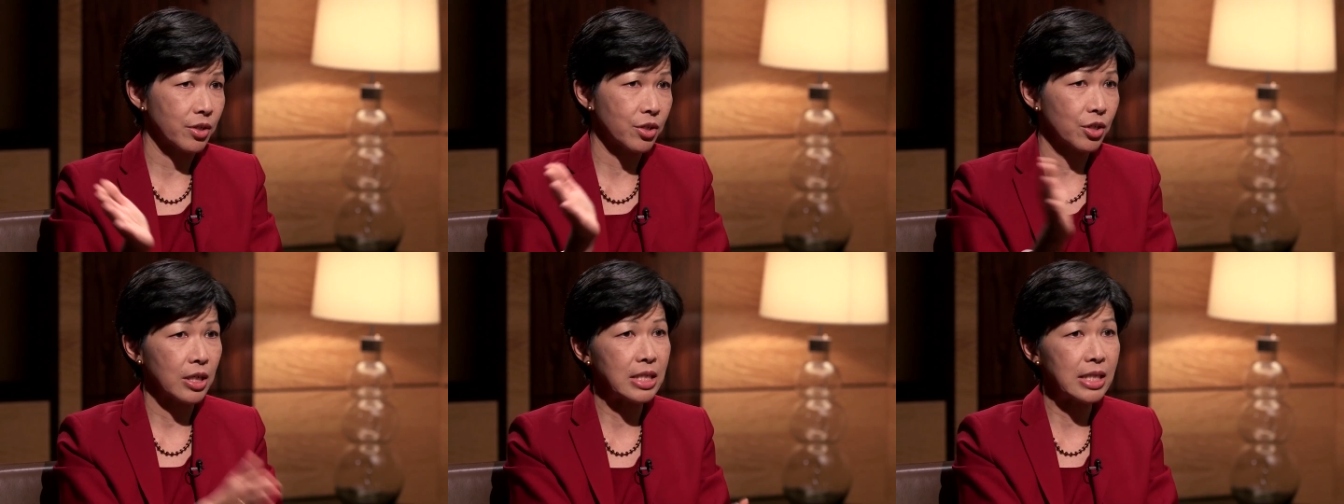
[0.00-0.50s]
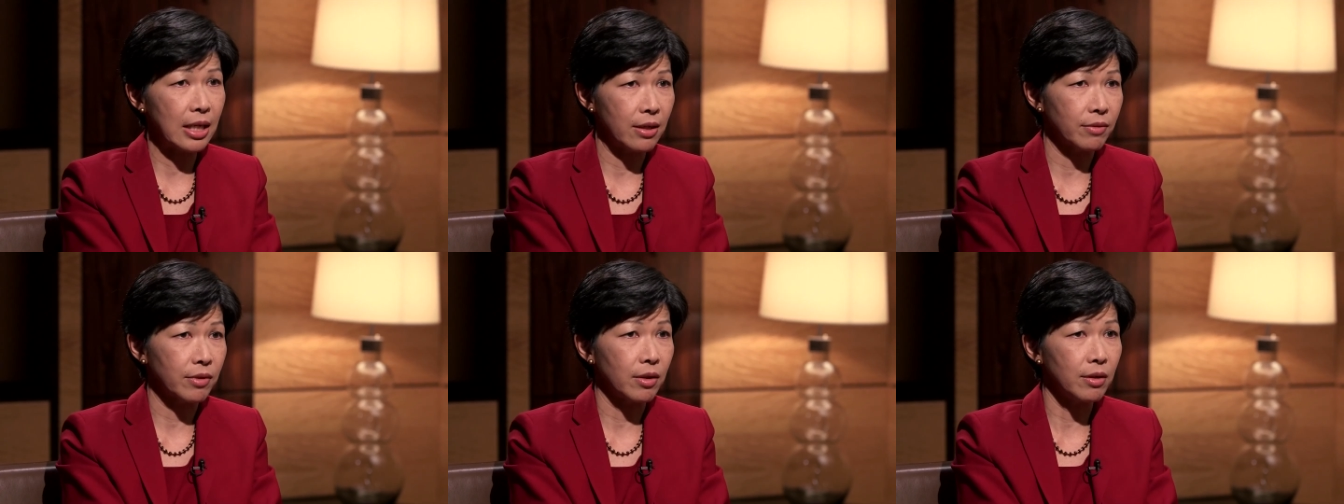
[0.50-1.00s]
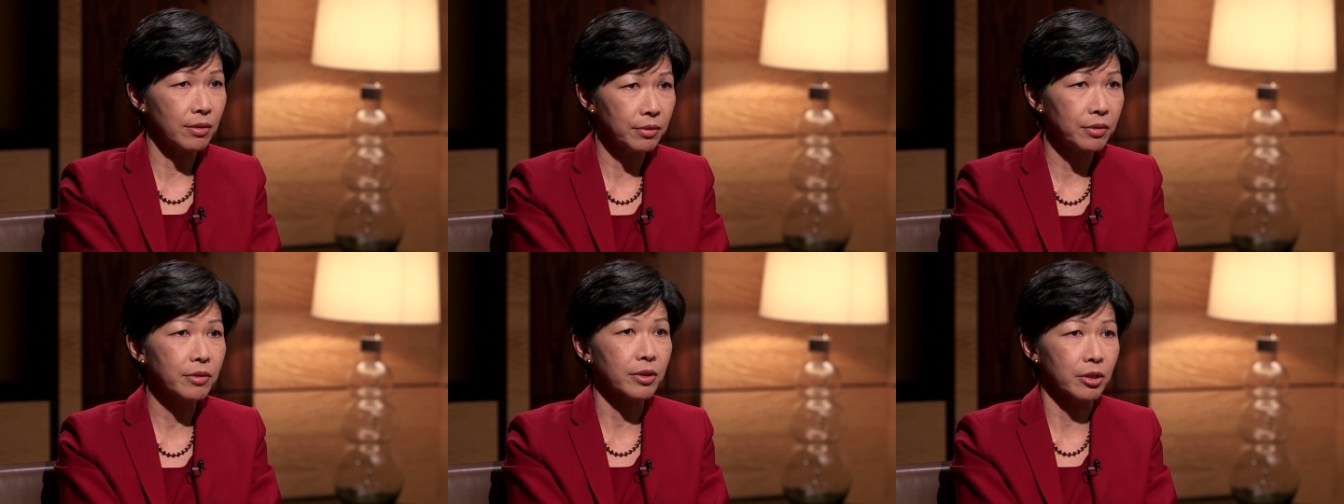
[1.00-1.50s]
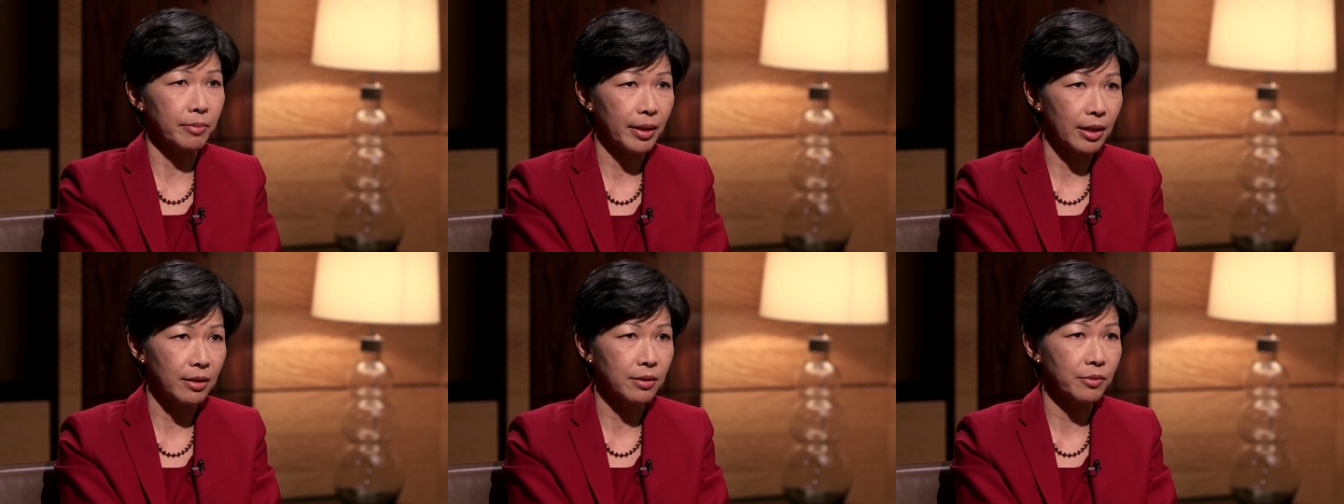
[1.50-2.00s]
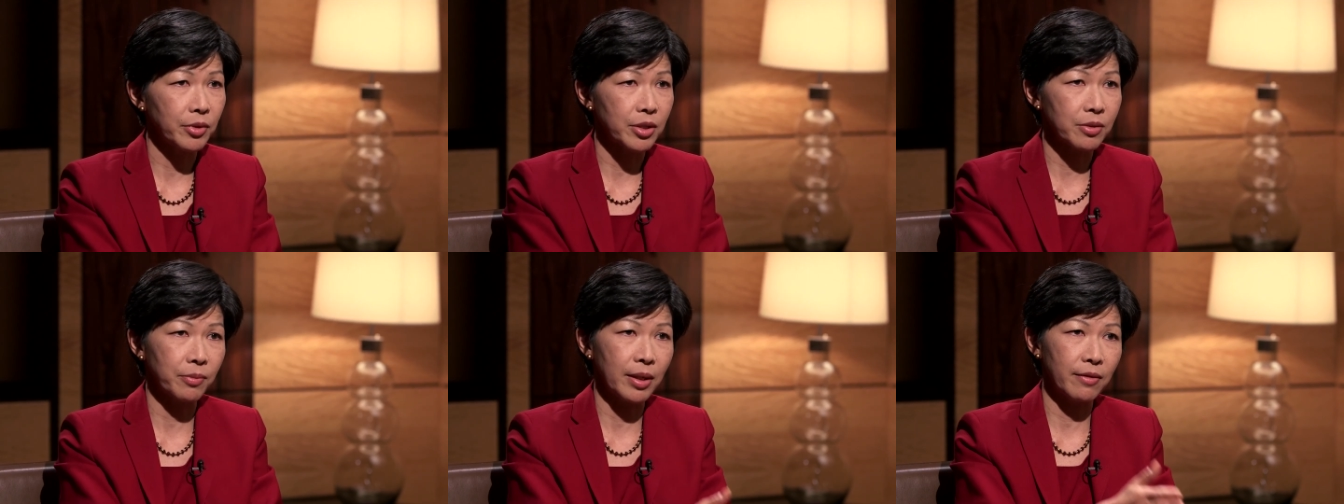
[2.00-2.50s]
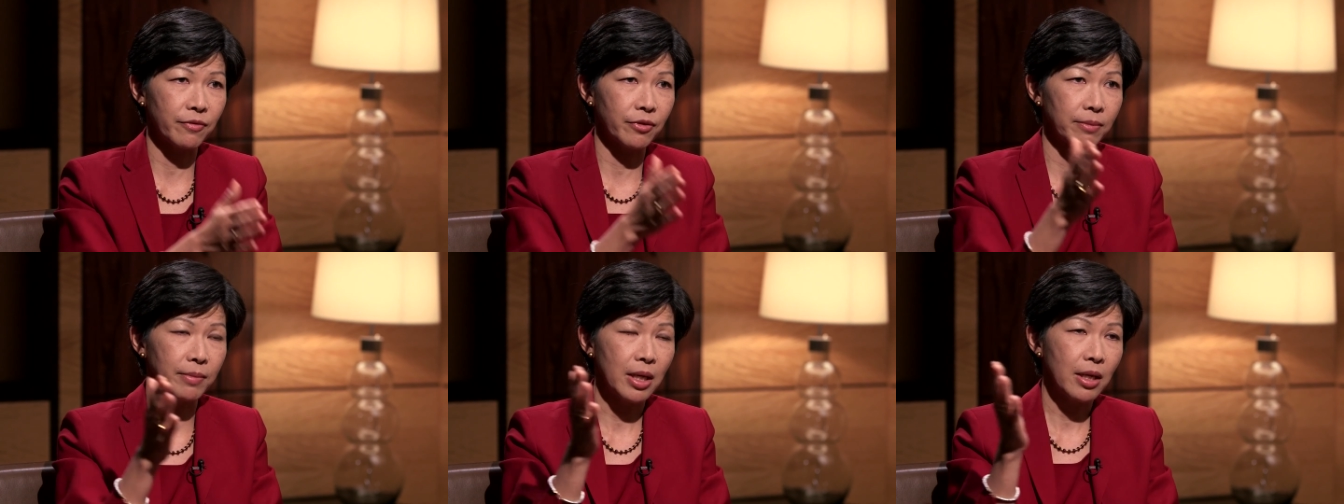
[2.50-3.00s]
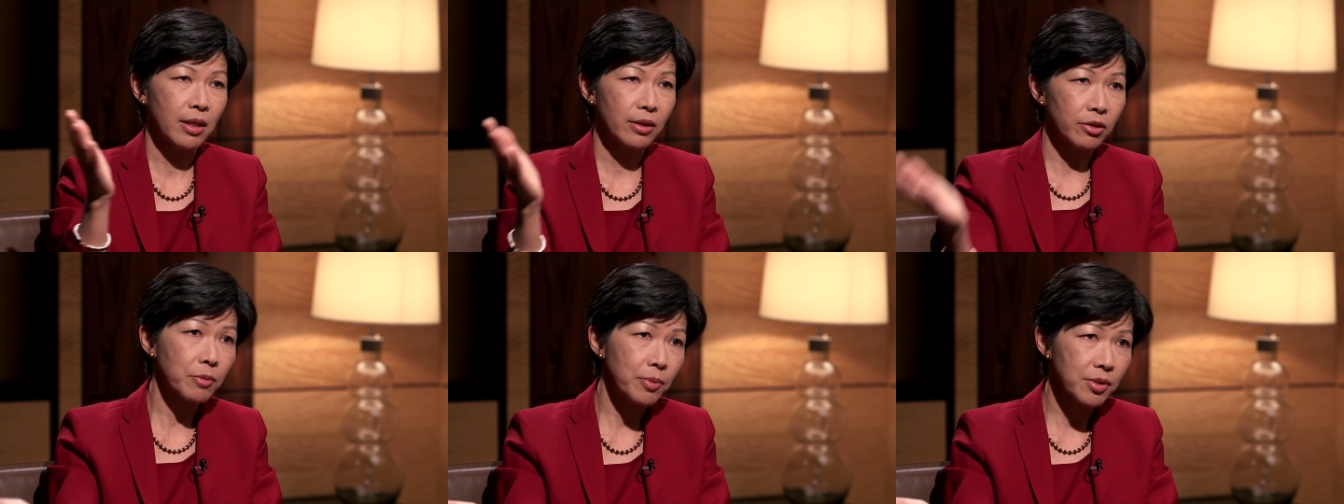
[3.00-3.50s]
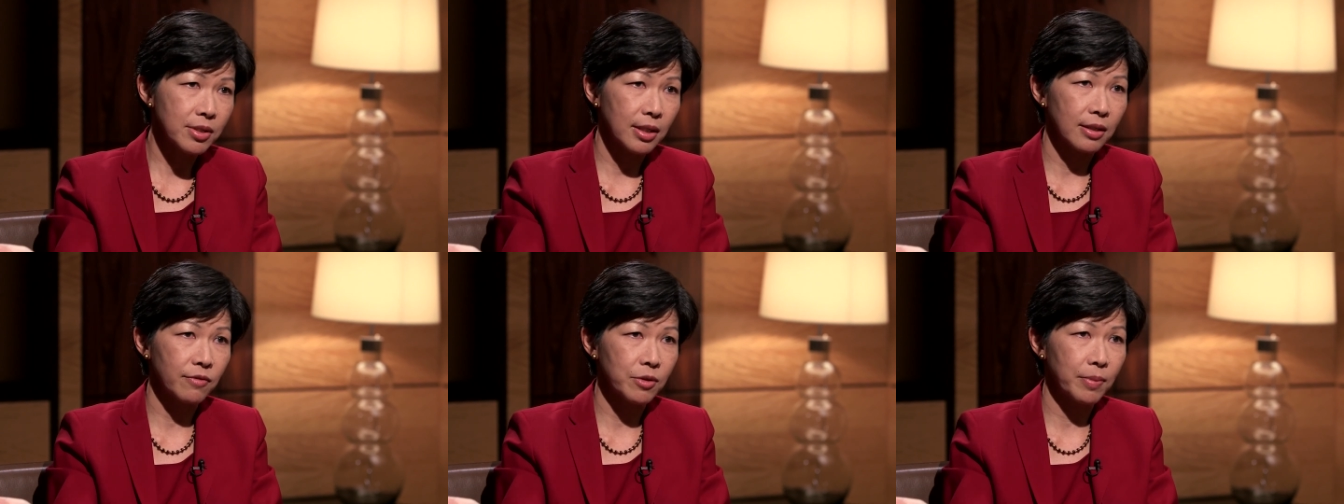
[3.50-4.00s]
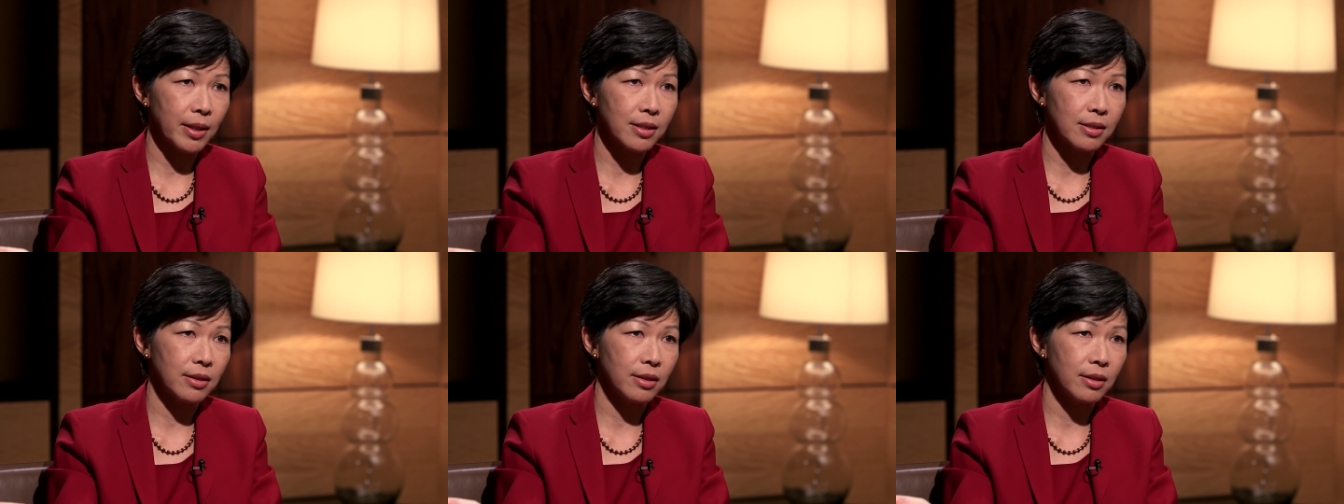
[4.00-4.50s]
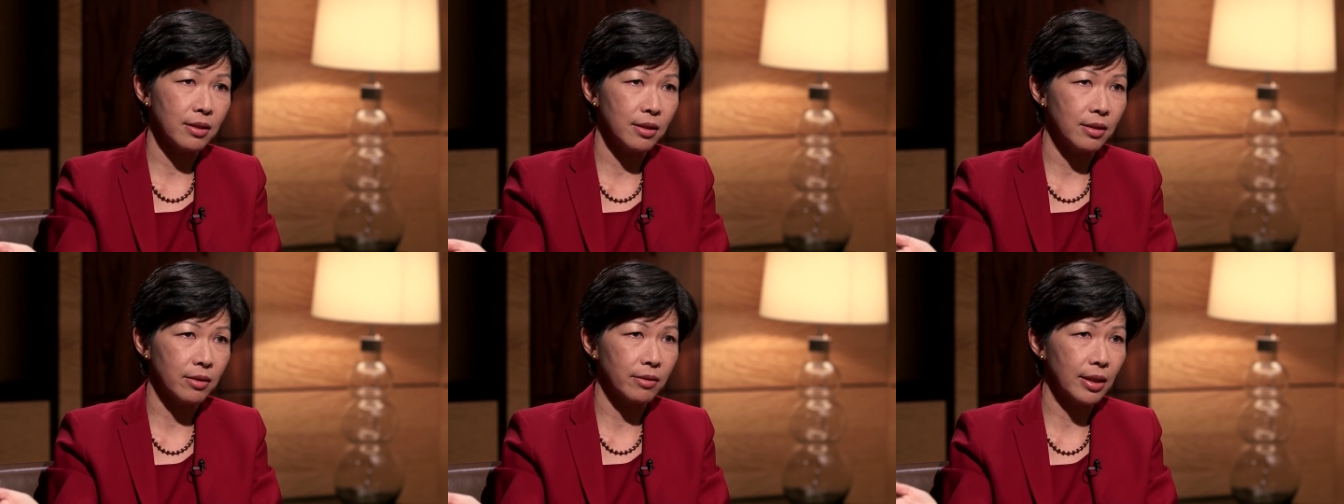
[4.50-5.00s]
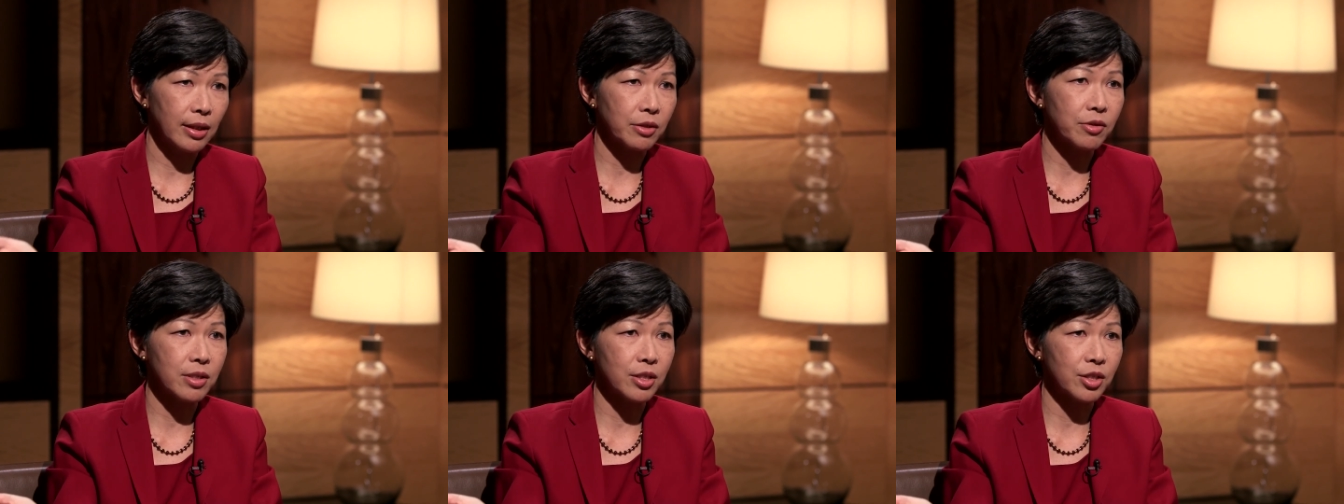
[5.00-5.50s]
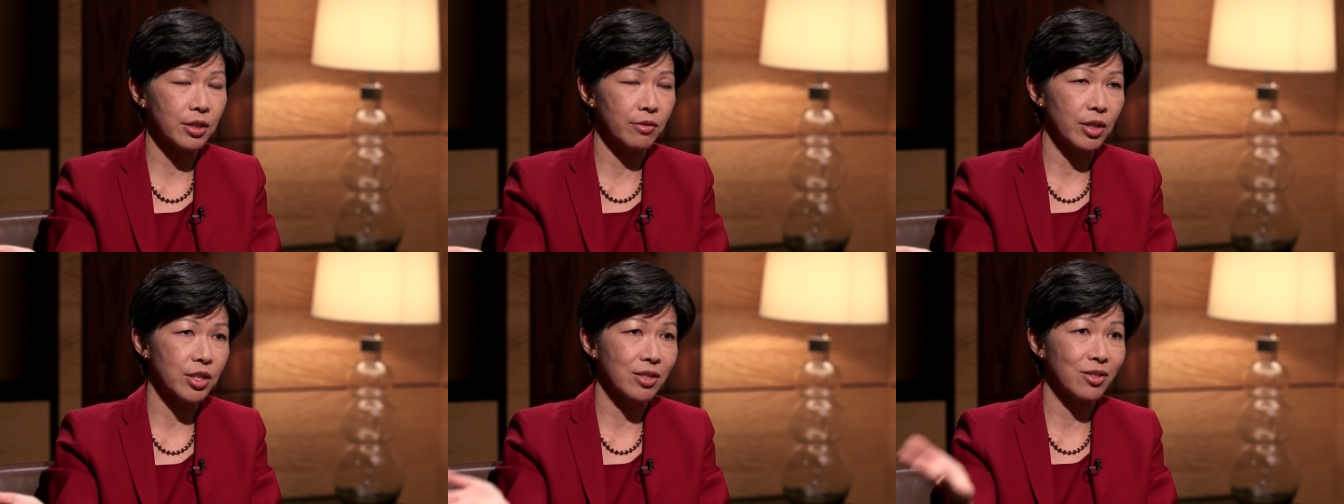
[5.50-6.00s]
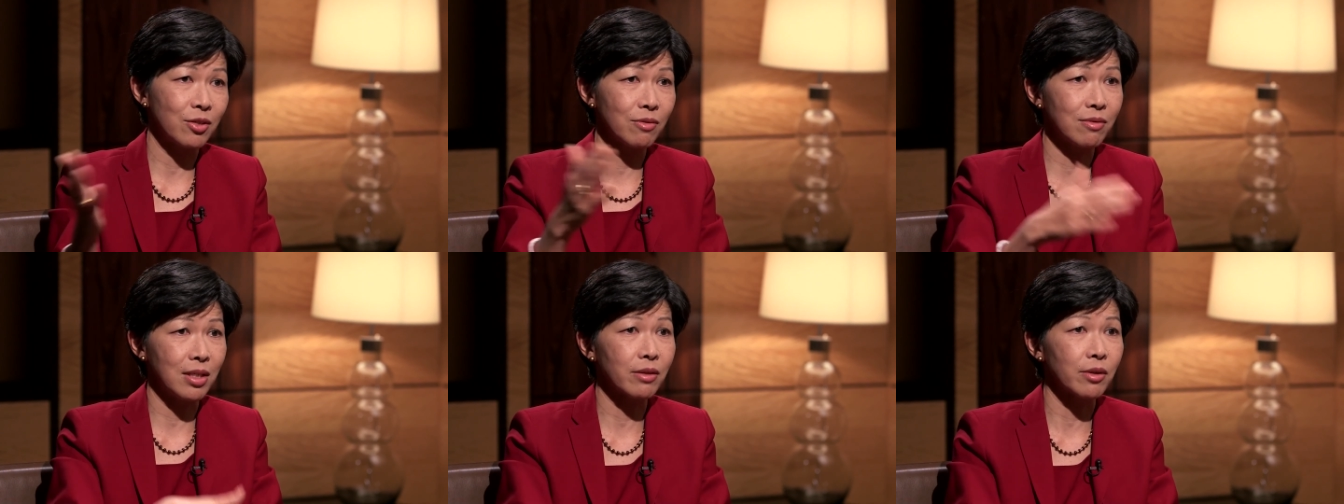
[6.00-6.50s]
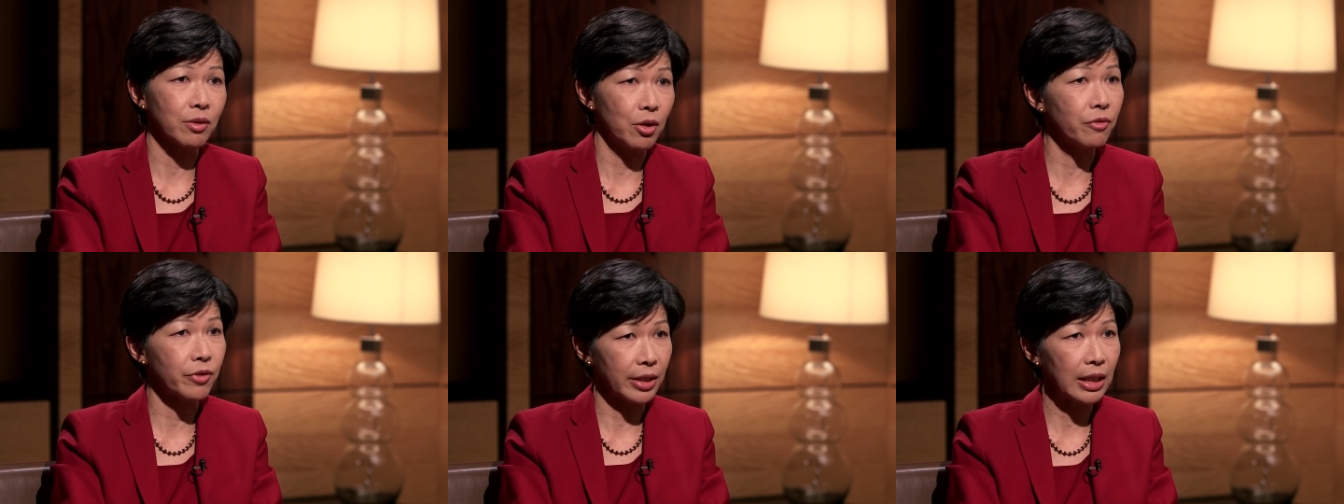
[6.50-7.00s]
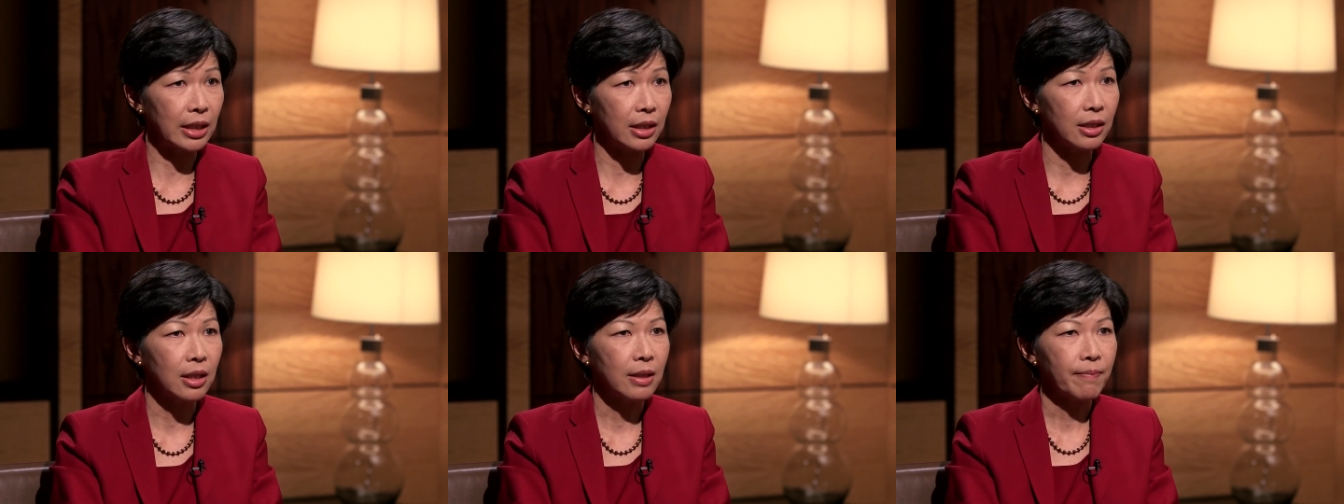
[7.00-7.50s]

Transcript: shut down all nuclear power, which meant from 30% of Japan's you know, electricity generation to zero overnight.